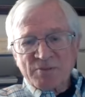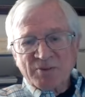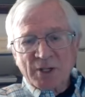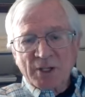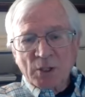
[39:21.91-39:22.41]

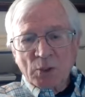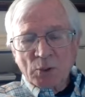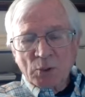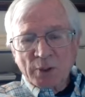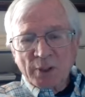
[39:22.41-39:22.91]

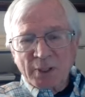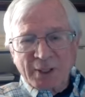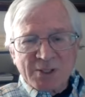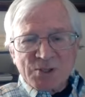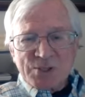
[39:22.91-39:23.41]
video,
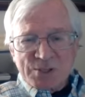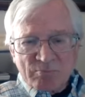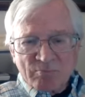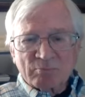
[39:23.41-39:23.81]
it is